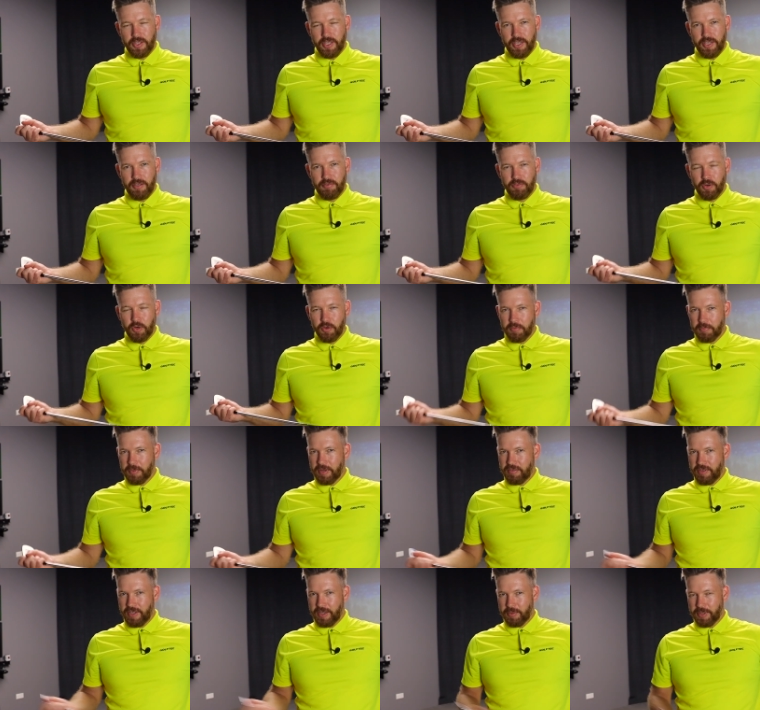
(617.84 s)
The fourth
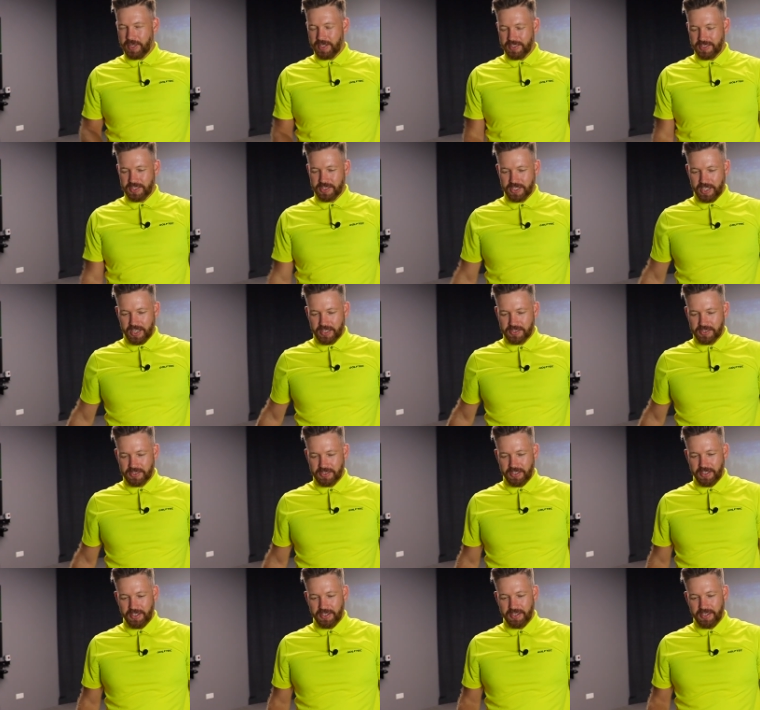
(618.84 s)
myth here we're going to discuss
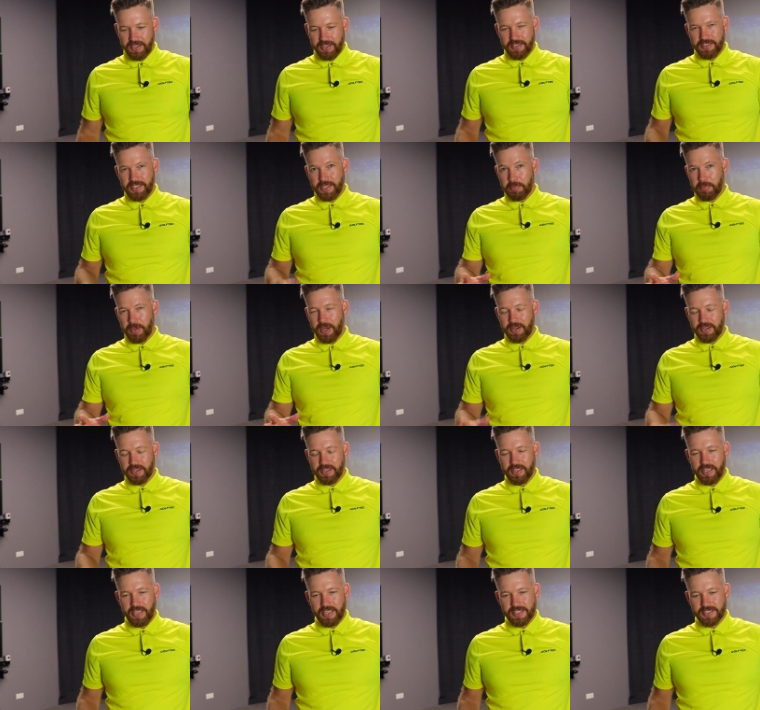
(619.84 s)
to debunk
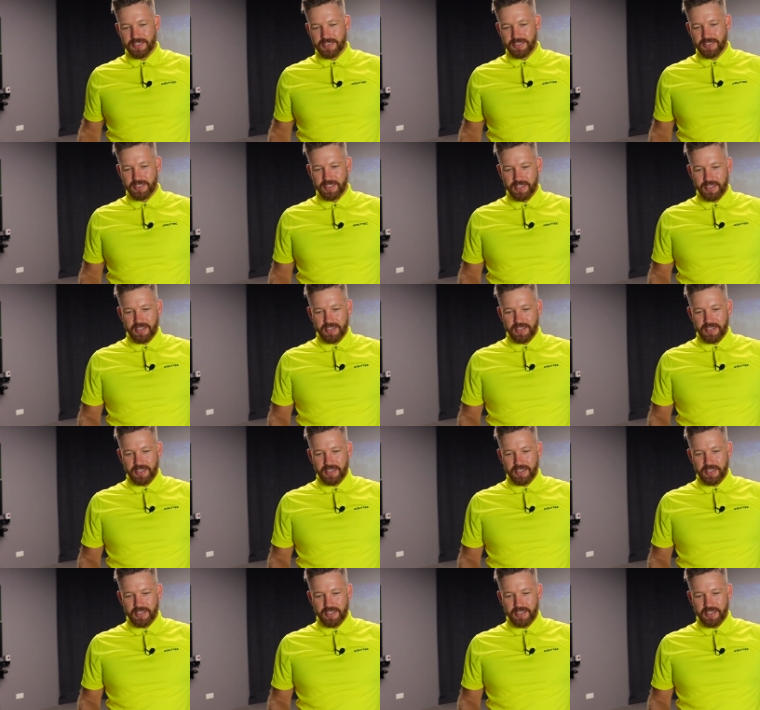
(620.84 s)
is